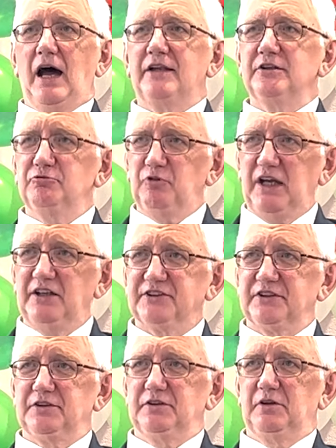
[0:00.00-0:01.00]
And the
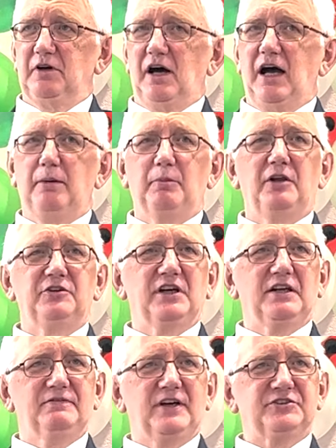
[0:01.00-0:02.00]
reason I'm under
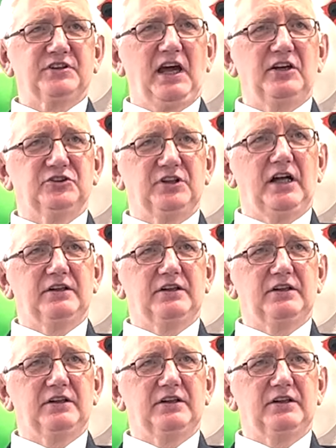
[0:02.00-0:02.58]
investigation